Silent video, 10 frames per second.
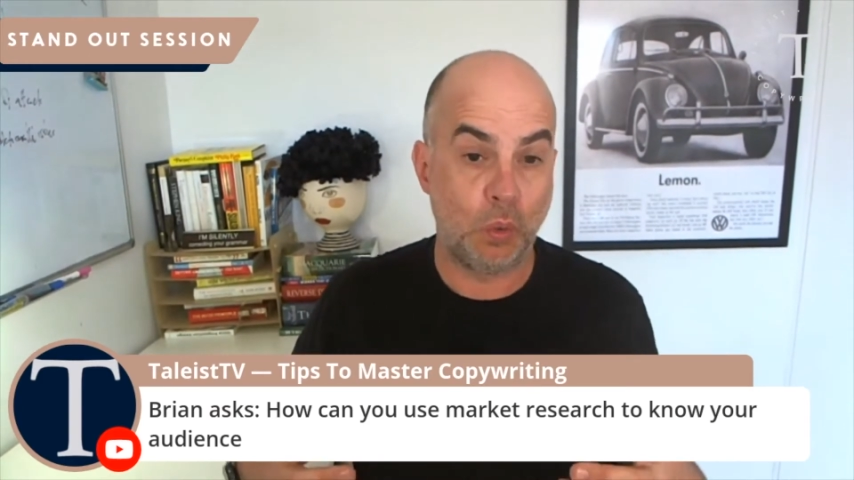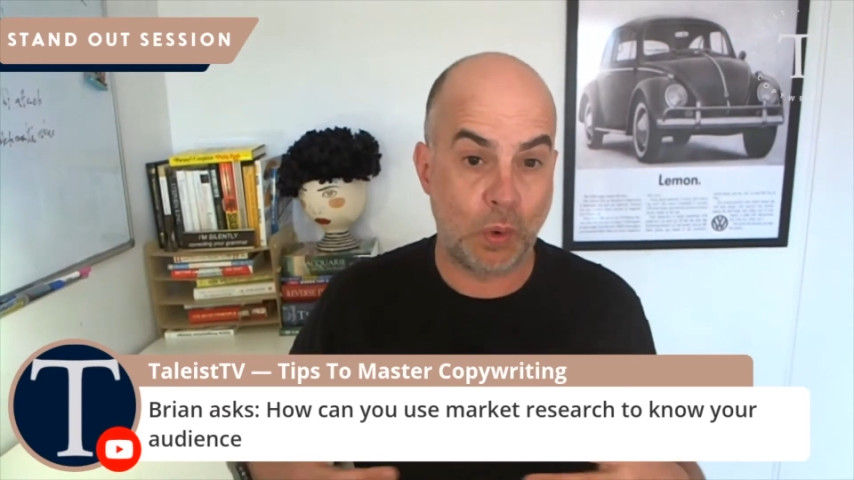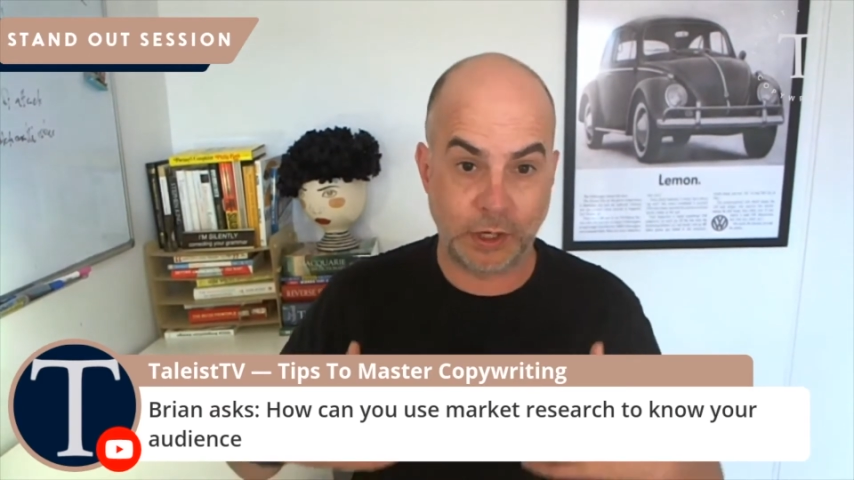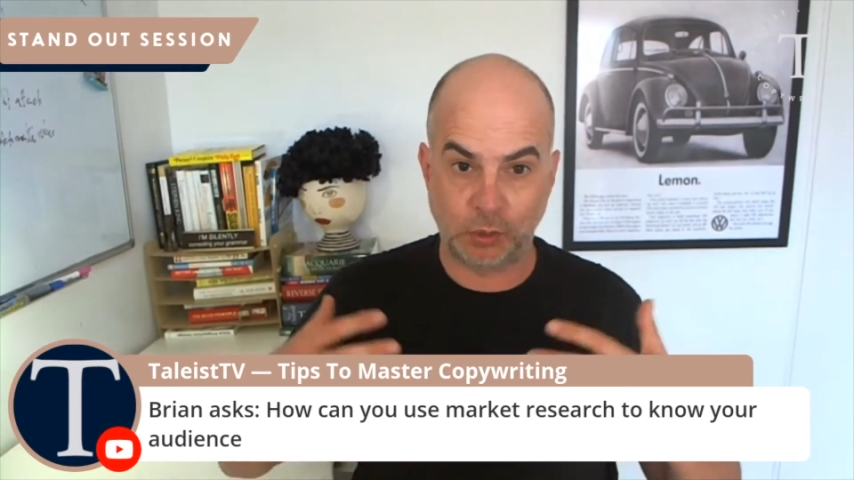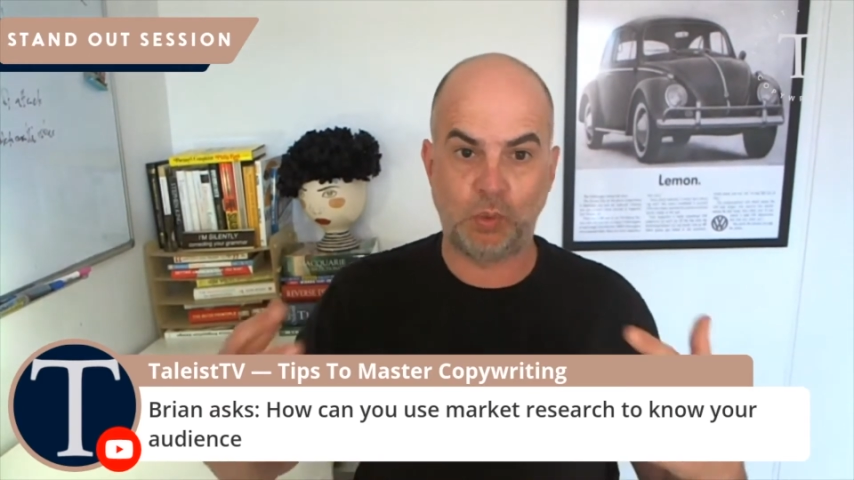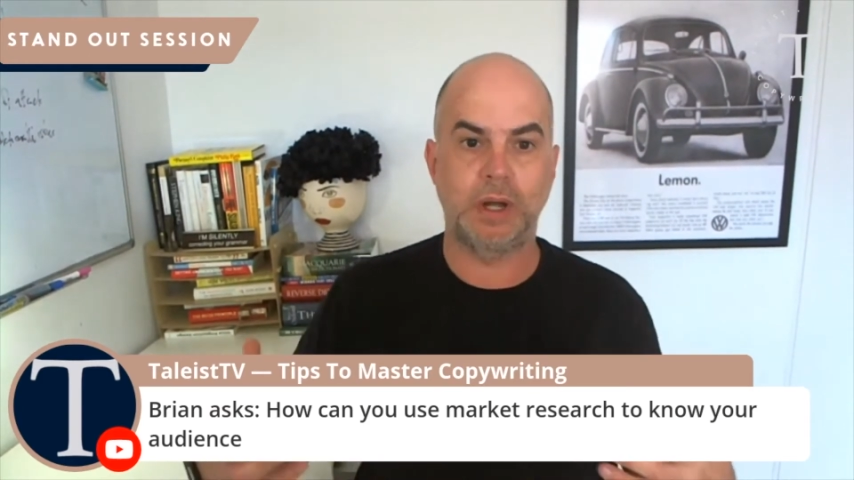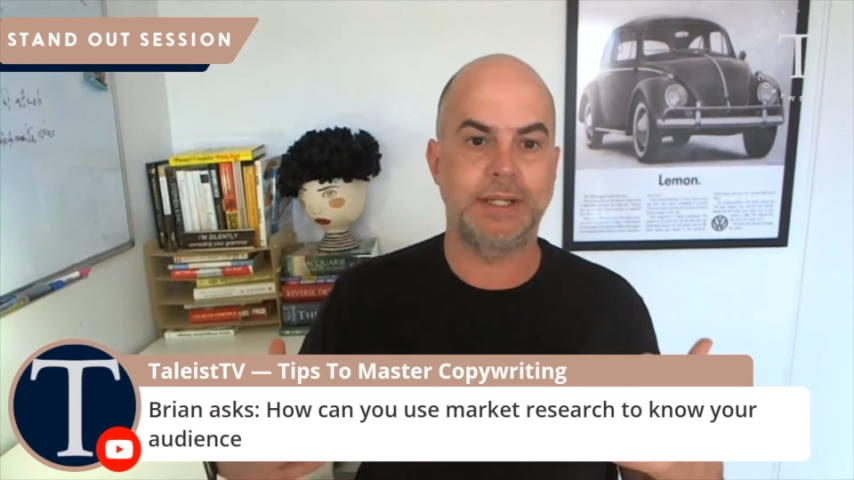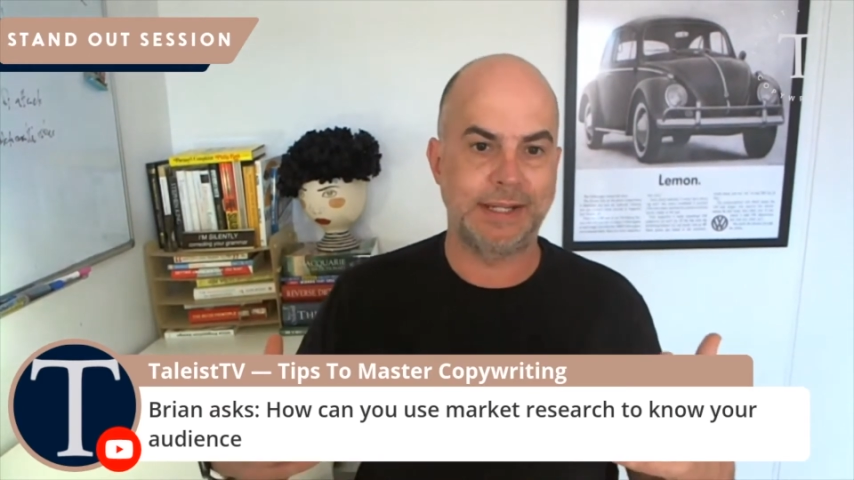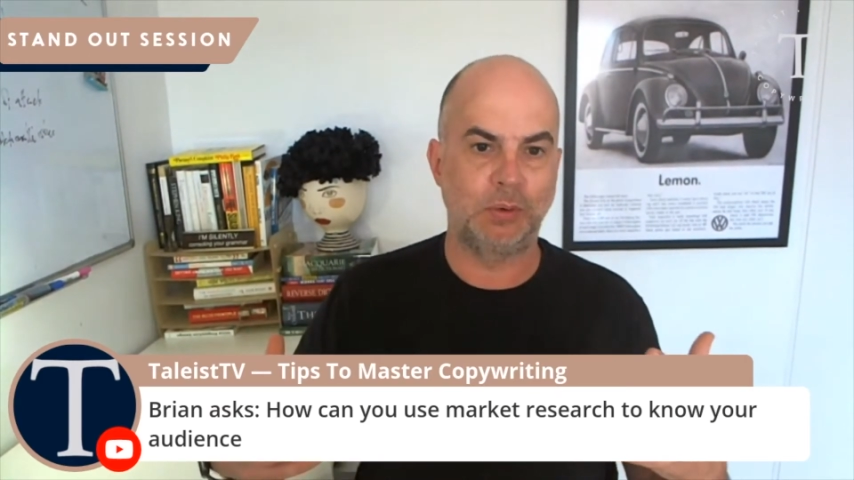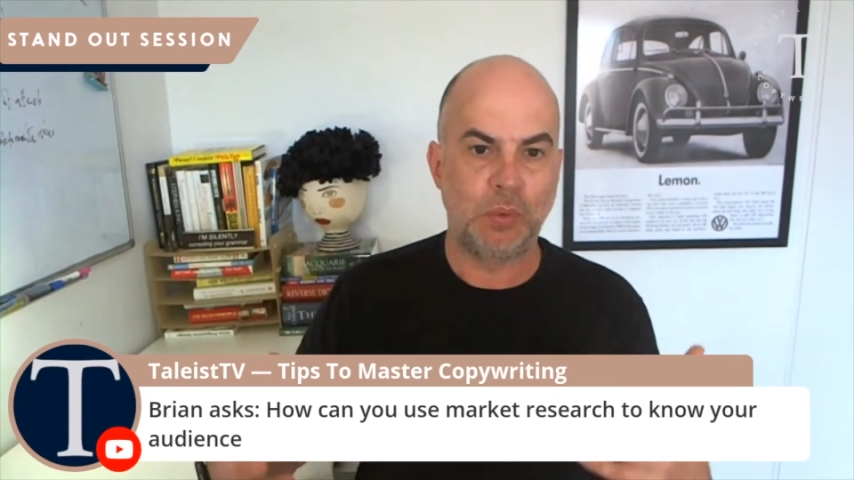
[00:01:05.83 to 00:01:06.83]
when you're
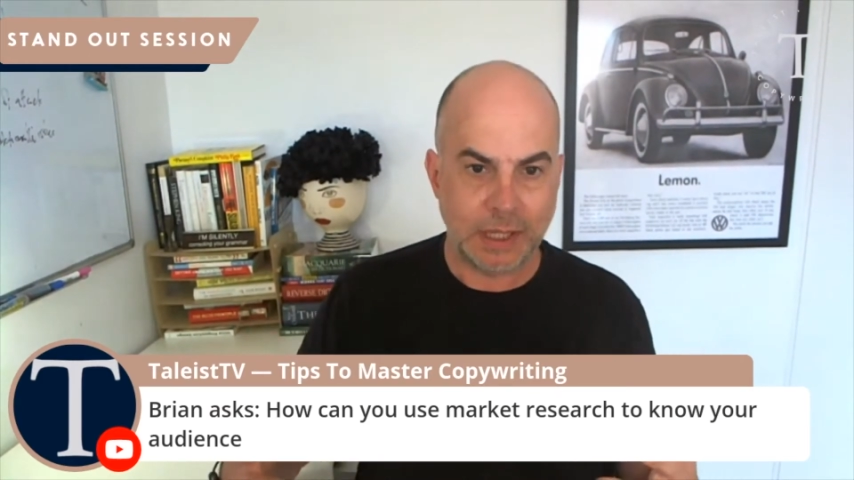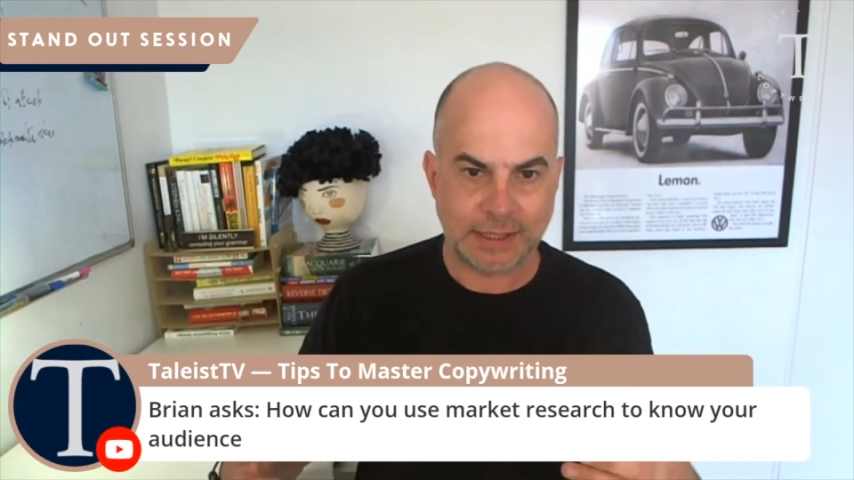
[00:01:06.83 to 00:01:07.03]
writing a real